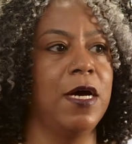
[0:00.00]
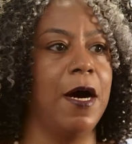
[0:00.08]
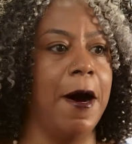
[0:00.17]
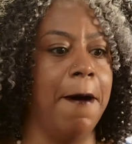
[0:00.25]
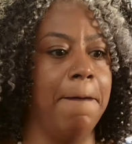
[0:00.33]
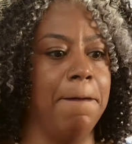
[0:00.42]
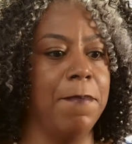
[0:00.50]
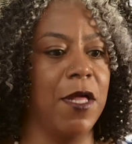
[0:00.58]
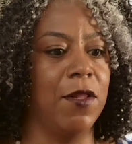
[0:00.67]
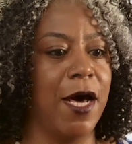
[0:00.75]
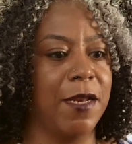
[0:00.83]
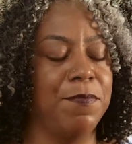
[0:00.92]
A
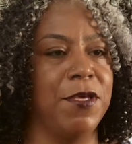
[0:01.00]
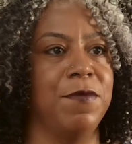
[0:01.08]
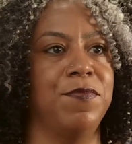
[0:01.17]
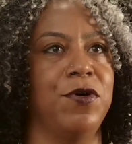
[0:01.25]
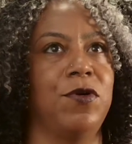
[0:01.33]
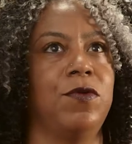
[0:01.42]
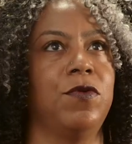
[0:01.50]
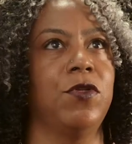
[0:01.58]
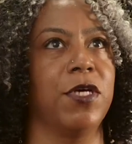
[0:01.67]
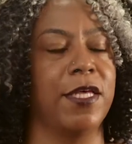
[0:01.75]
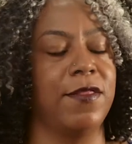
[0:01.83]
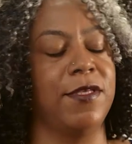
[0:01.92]
lot of people
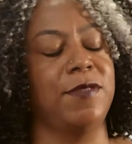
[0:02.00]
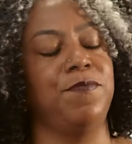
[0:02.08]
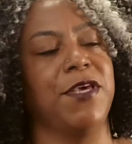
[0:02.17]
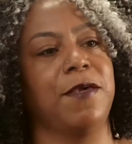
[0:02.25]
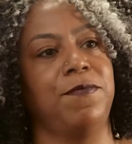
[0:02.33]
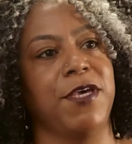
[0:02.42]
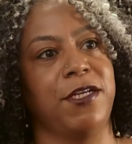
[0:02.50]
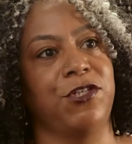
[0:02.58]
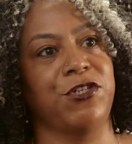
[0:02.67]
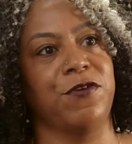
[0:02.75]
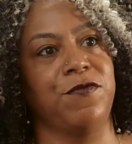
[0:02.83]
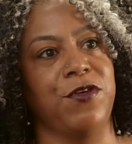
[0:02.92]
look at this big
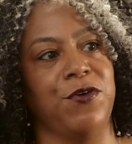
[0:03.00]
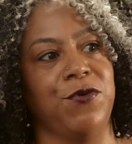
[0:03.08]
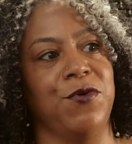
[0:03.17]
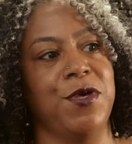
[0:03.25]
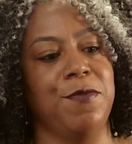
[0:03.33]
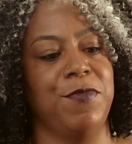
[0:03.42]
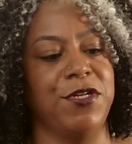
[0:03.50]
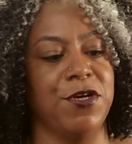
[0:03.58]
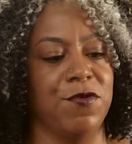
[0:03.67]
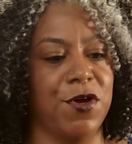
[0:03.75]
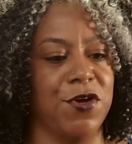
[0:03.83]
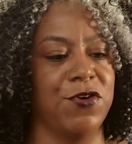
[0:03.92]
picture view, but
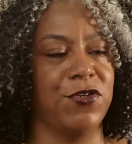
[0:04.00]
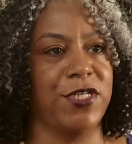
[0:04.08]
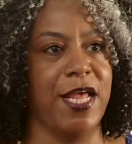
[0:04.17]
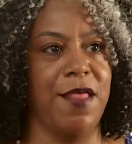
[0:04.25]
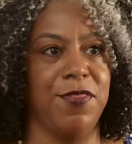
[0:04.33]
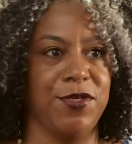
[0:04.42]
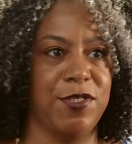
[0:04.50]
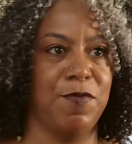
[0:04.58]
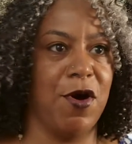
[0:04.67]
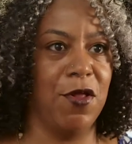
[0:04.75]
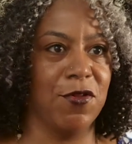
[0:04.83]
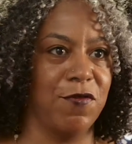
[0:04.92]
don't understand this
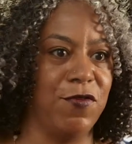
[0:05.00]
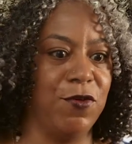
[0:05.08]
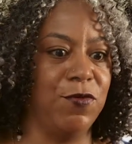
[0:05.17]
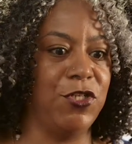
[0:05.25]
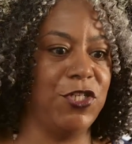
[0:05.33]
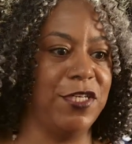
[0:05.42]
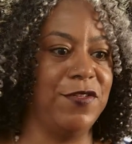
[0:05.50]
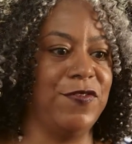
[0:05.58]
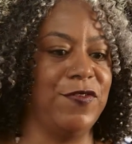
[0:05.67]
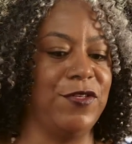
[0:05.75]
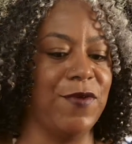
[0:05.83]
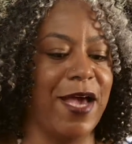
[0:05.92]
smaller view, which
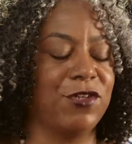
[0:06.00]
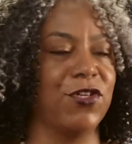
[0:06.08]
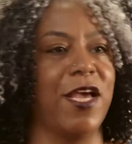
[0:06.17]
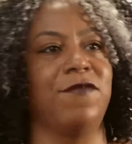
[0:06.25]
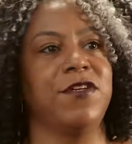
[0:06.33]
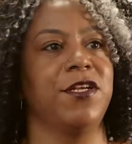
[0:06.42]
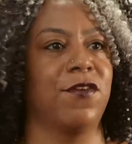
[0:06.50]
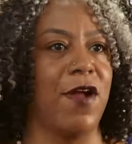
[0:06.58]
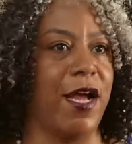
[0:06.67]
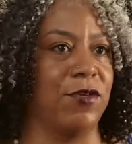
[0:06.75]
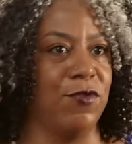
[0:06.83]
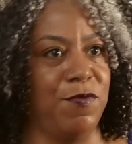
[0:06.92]
is you actually have to
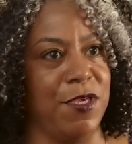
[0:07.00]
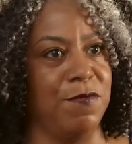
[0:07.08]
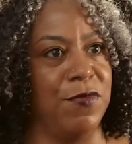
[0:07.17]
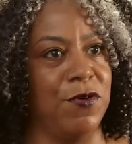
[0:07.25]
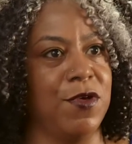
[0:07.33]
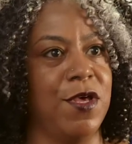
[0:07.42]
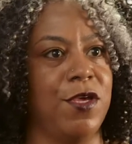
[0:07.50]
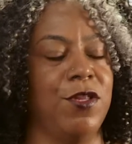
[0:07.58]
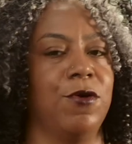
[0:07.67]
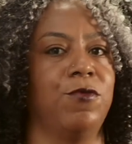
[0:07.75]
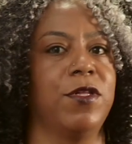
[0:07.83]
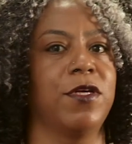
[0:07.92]
interact with people.
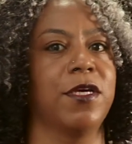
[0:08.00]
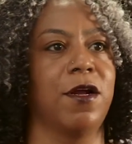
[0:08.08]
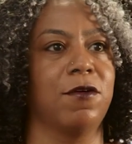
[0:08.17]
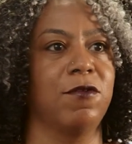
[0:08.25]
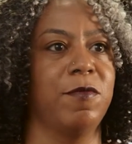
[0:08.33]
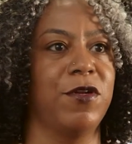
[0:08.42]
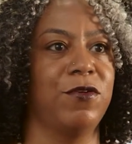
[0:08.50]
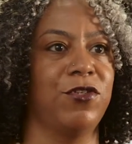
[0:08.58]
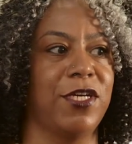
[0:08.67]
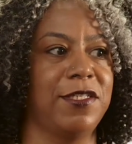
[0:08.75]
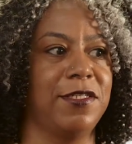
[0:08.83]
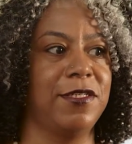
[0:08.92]
When we look at our criminal
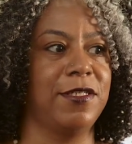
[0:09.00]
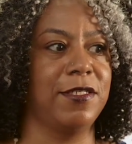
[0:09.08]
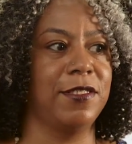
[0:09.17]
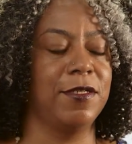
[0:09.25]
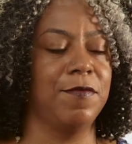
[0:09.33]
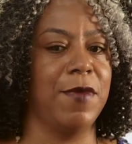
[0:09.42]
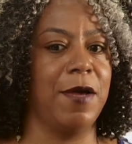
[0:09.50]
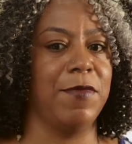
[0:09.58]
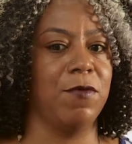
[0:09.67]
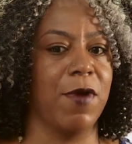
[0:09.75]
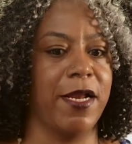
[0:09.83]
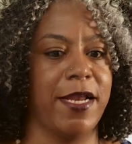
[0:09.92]
justice system, I
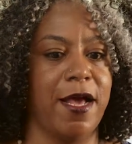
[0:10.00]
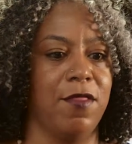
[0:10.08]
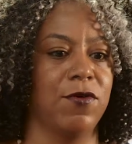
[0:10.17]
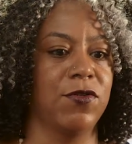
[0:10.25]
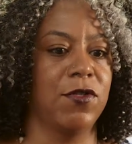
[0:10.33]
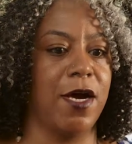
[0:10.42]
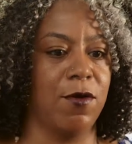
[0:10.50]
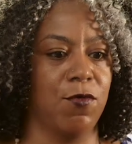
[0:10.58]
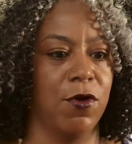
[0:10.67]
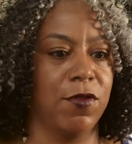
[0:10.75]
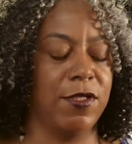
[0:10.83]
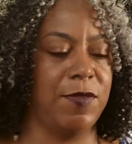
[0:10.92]
mean, right now there's a lot of
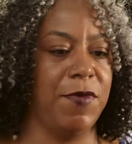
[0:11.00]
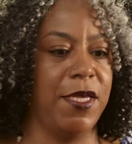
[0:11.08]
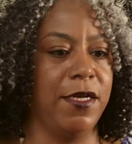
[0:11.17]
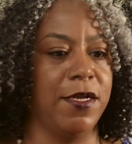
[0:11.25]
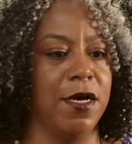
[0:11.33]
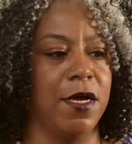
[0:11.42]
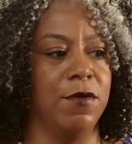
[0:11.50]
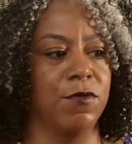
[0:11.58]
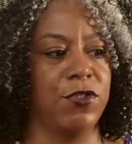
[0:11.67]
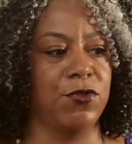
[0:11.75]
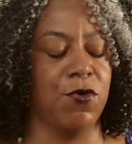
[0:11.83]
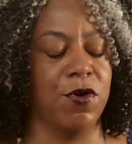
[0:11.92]
work that's being done,
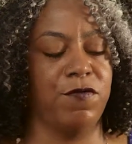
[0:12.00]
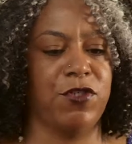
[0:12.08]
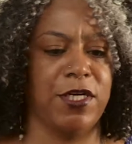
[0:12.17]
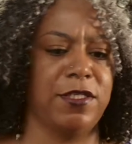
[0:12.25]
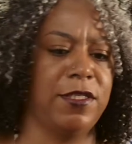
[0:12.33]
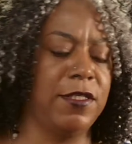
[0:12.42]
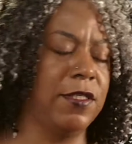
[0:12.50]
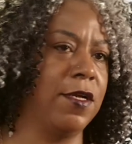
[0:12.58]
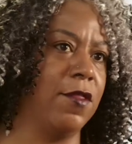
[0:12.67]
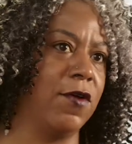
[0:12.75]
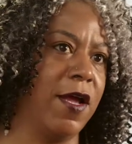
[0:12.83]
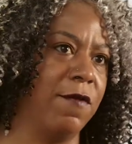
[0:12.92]
restorative justice and
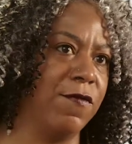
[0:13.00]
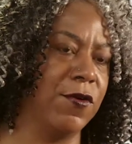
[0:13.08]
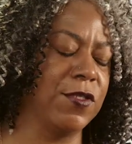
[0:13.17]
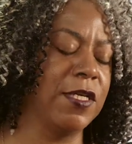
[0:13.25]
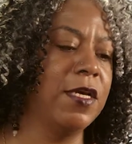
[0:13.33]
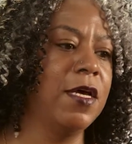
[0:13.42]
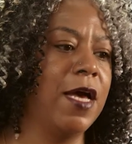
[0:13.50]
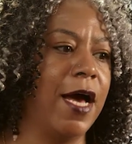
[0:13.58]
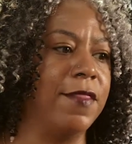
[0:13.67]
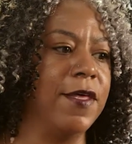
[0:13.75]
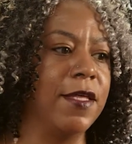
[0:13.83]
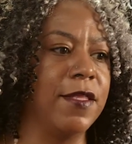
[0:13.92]
other efforts,
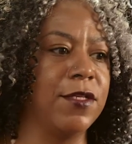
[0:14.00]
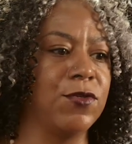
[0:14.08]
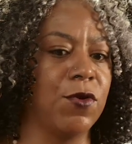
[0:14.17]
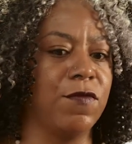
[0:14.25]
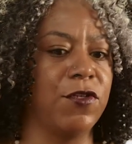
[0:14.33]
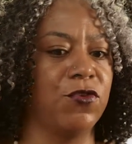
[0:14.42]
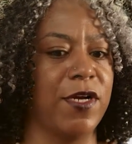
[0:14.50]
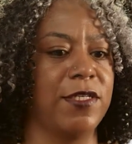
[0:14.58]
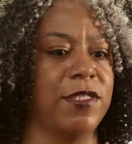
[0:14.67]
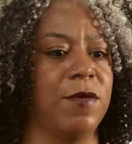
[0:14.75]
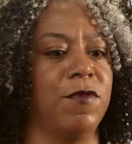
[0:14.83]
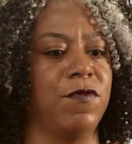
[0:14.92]
I think, that sort of
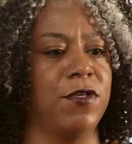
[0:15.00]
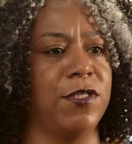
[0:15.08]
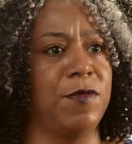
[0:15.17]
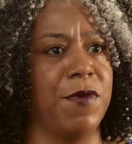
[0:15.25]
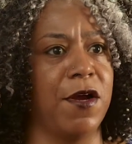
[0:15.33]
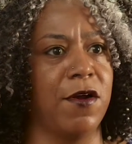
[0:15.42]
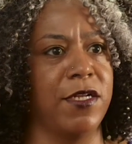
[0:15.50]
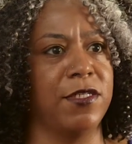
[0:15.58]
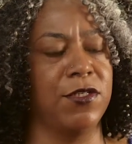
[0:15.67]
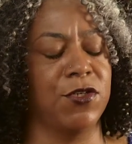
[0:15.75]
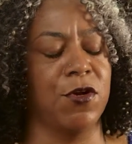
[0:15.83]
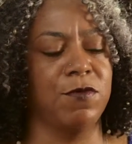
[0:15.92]
address some of the disparities
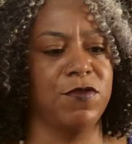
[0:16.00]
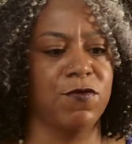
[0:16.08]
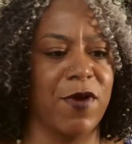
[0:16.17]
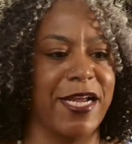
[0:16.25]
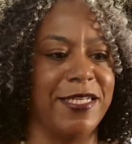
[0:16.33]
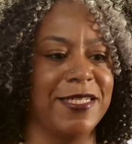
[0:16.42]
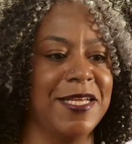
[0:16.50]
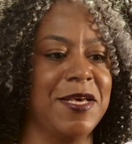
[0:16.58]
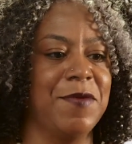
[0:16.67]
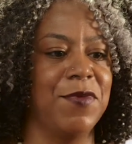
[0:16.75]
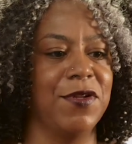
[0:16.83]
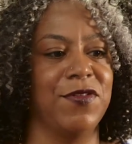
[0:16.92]
in terms of race.
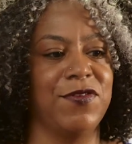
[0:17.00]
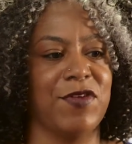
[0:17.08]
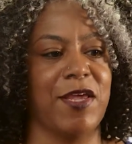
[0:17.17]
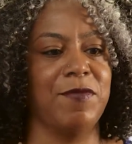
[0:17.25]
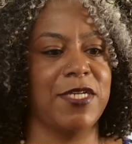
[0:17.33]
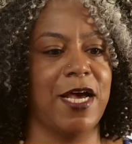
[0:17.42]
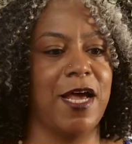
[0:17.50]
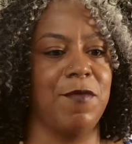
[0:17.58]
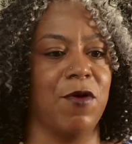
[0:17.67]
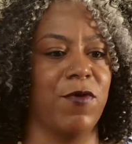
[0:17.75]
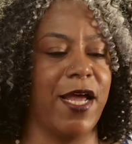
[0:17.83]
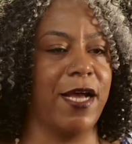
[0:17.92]
But at the same
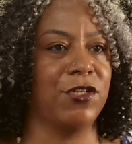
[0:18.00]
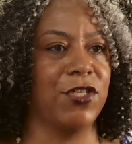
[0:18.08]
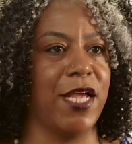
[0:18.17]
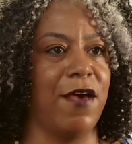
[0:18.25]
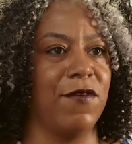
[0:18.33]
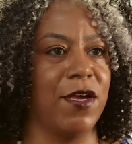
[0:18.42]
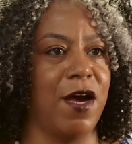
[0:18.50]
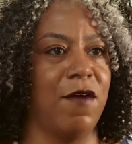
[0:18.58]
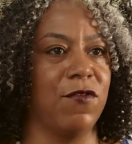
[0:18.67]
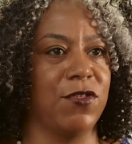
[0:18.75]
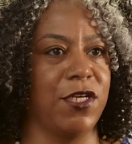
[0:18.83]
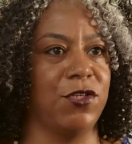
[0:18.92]
time, are we actually having
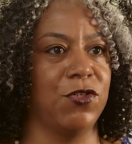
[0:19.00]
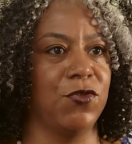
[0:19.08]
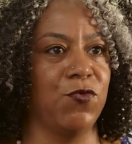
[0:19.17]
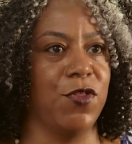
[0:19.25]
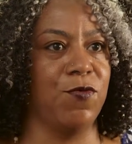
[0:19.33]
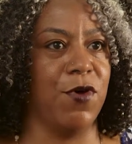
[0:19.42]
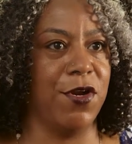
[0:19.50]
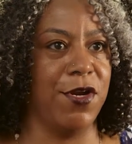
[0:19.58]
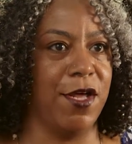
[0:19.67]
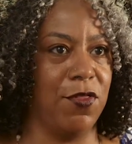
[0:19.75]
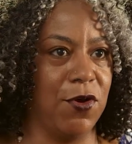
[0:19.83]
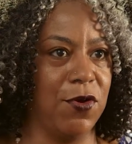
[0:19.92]
conversations with one
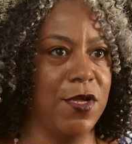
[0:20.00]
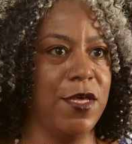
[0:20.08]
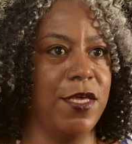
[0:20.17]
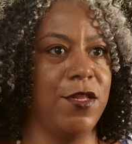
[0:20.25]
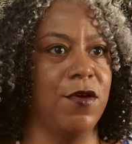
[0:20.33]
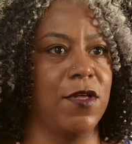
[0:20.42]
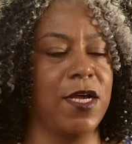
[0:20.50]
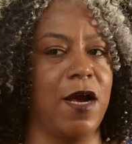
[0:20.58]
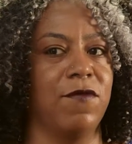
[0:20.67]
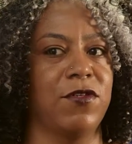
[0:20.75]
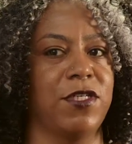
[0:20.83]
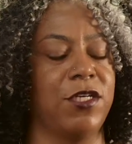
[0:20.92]
another? The
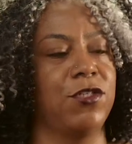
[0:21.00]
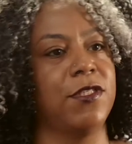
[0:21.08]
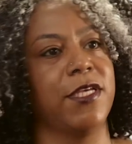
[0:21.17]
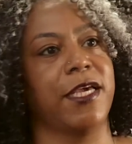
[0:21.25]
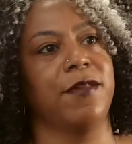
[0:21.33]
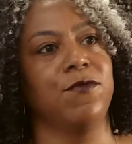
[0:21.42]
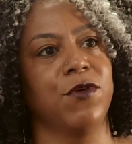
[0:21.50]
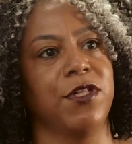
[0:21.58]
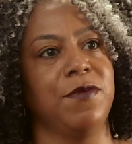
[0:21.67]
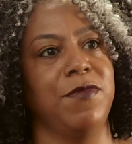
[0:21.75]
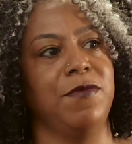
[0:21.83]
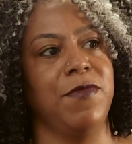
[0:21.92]
conversations that can
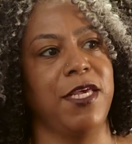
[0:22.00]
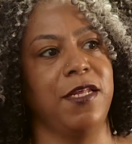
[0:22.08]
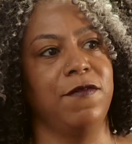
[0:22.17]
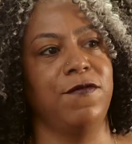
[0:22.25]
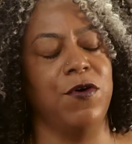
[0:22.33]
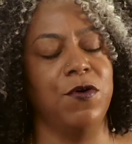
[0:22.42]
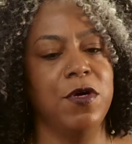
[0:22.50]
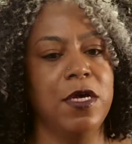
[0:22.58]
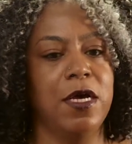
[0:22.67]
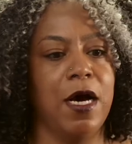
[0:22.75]
really be meaningful.